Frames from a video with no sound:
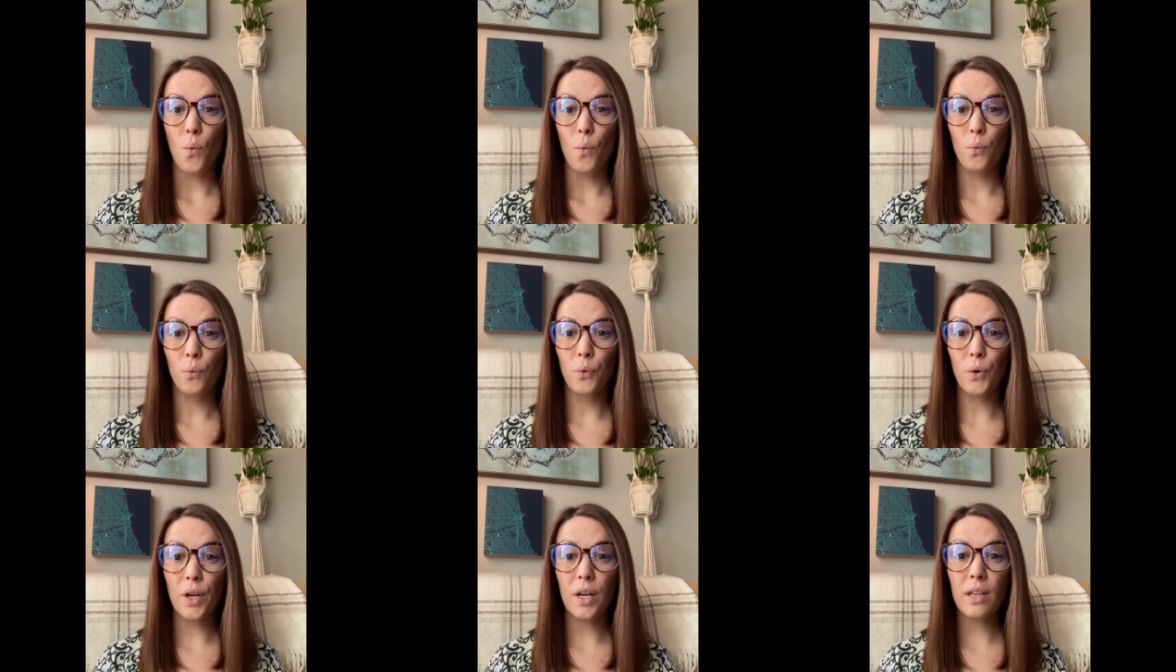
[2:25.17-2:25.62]

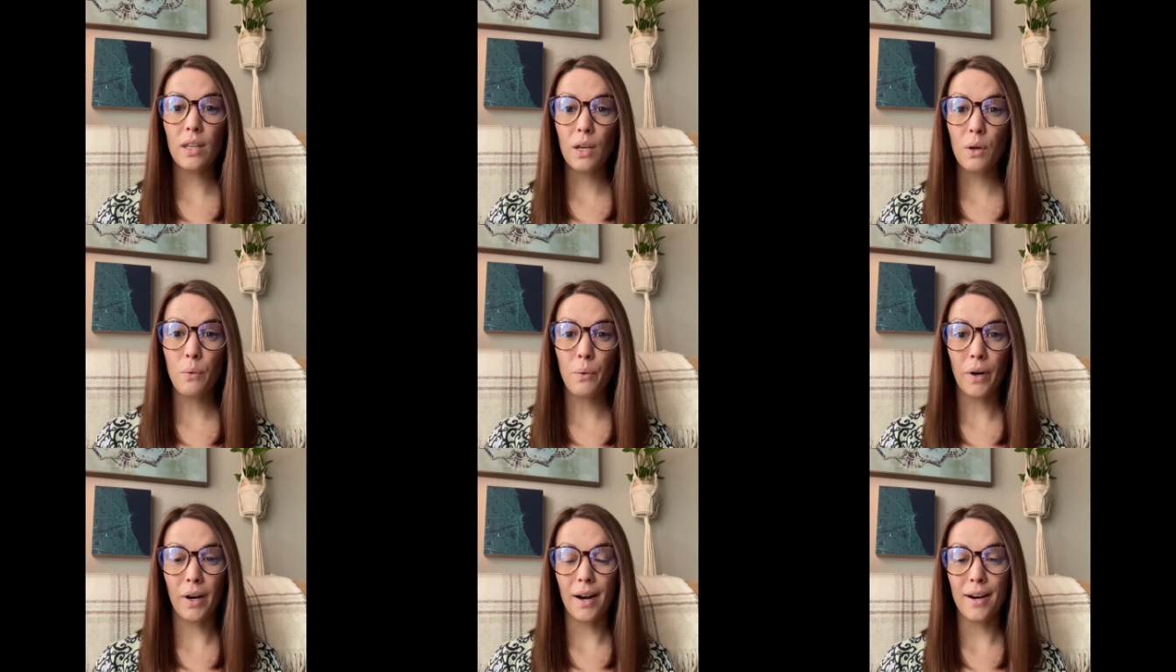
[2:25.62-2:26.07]
really
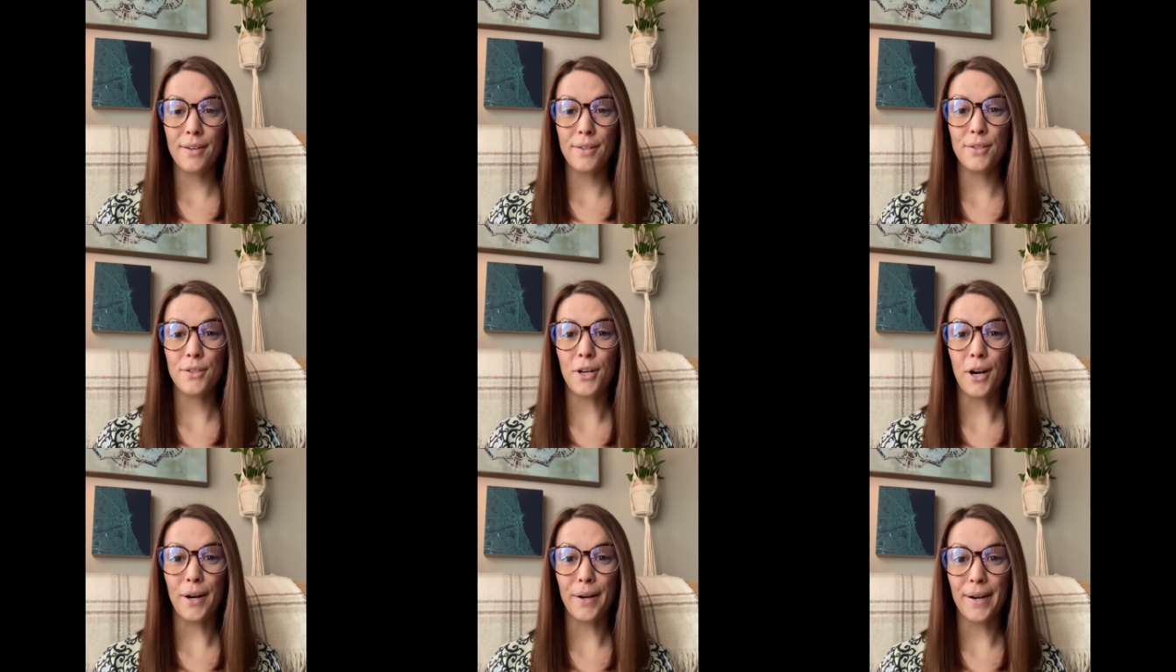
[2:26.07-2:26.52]
where I
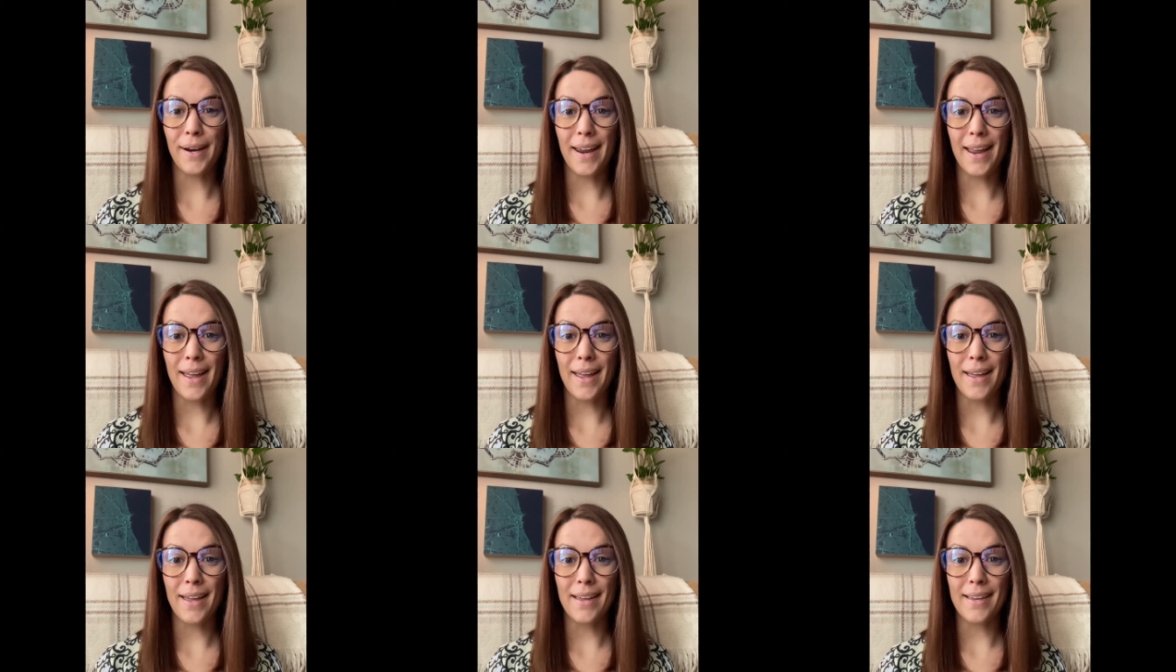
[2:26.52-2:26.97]
start
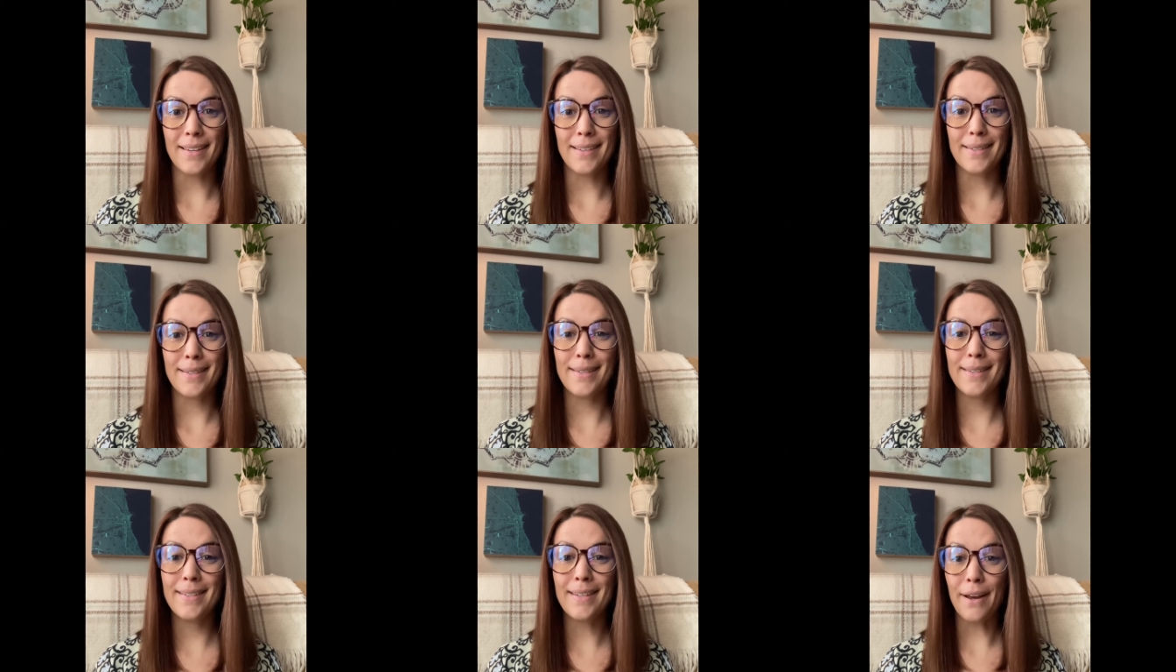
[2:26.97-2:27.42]

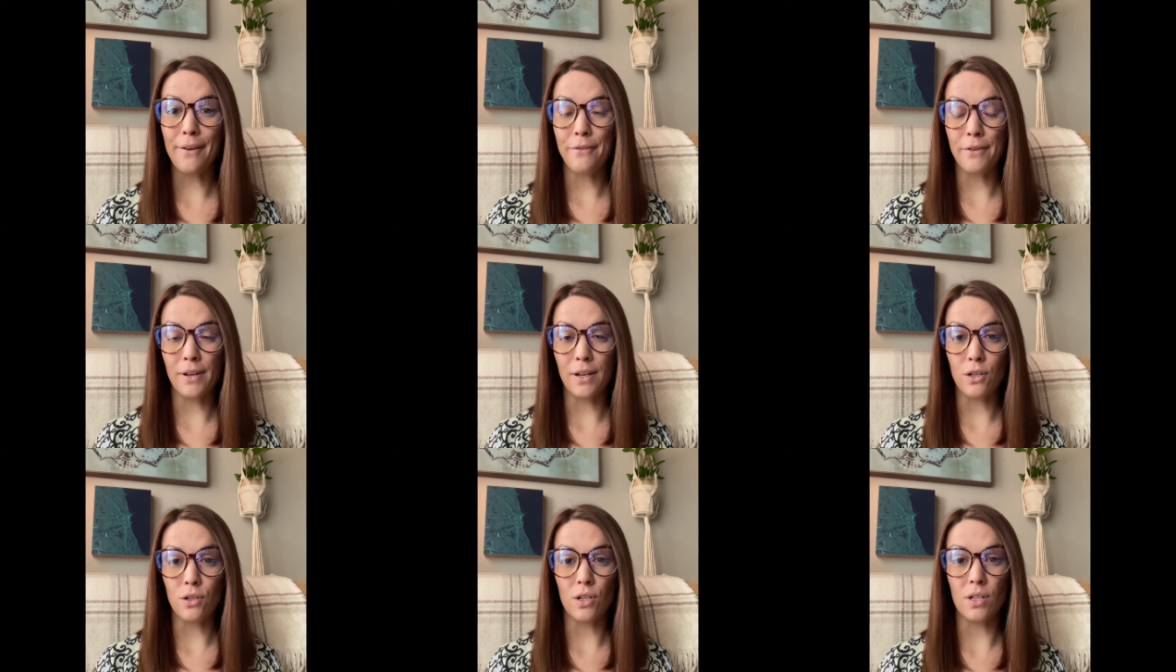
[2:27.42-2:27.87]
is
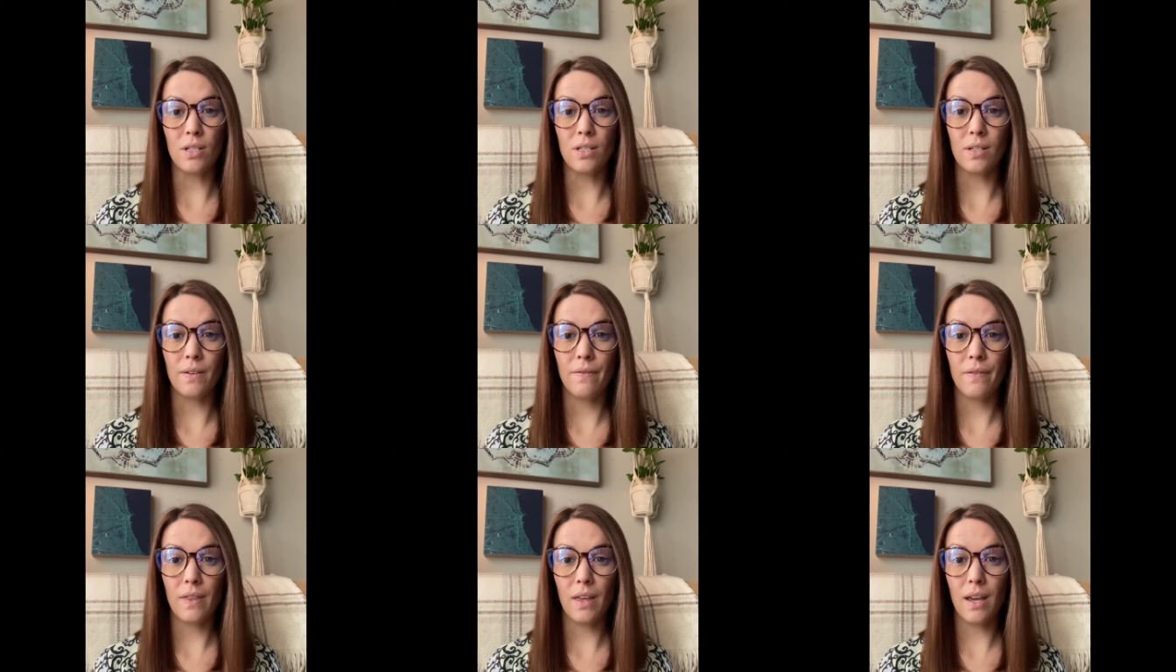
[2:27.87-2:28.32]
definitions
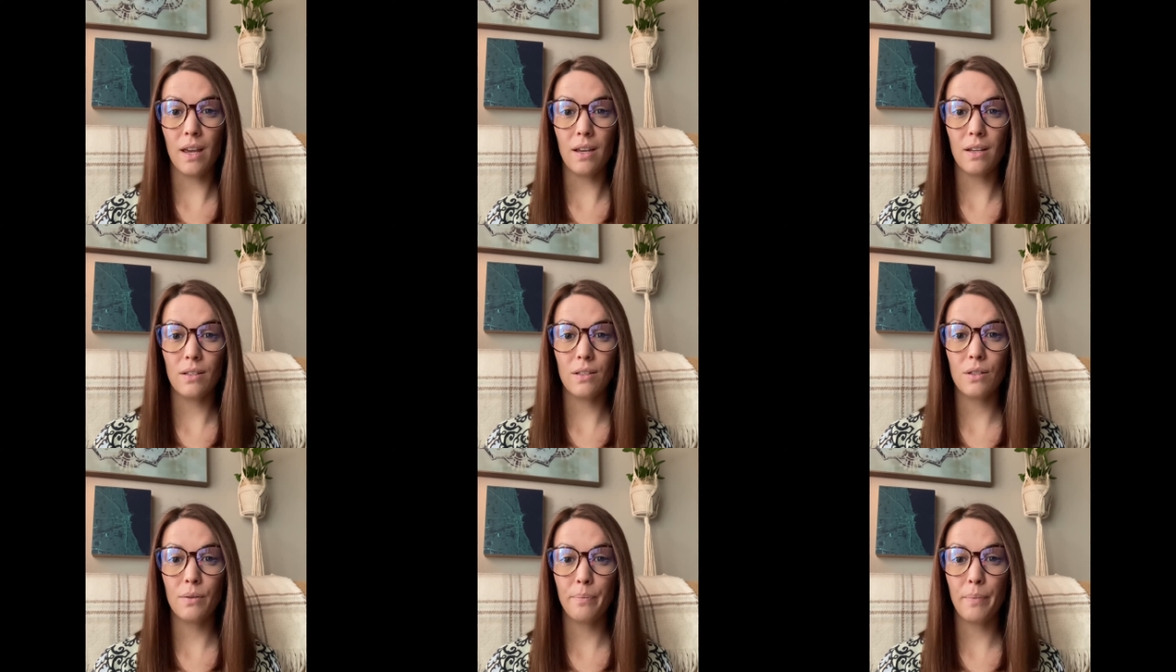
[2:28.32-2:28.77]
of things,